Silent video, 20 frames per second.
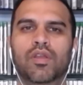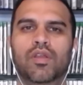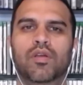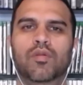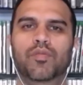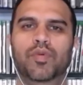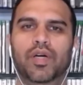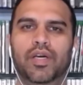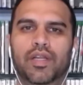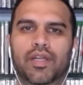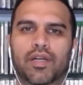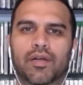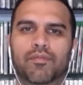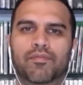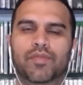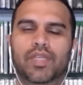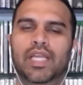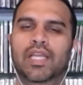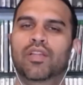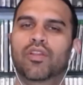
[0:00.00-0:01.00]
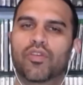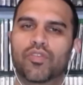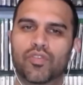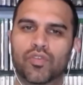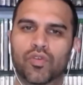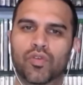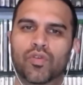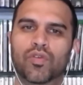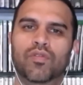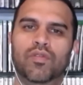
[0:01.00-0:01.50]
But it looks
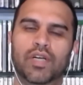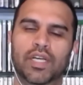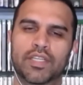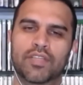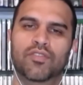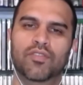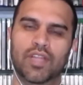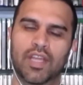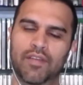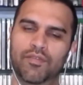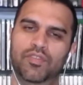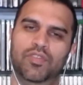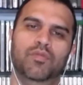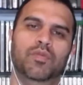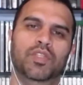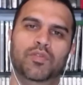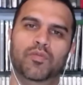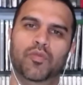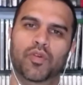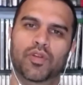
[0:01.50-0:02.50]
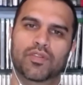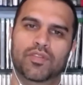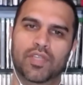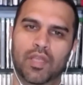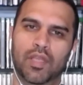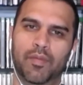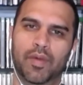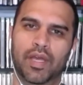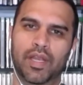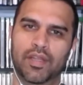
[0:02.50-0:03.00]
cool. I just don't have too much more to say
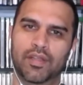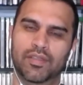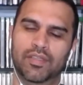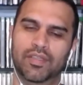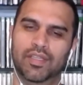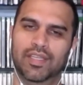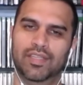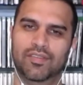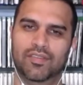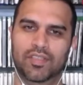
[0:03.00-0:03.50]
about it until I see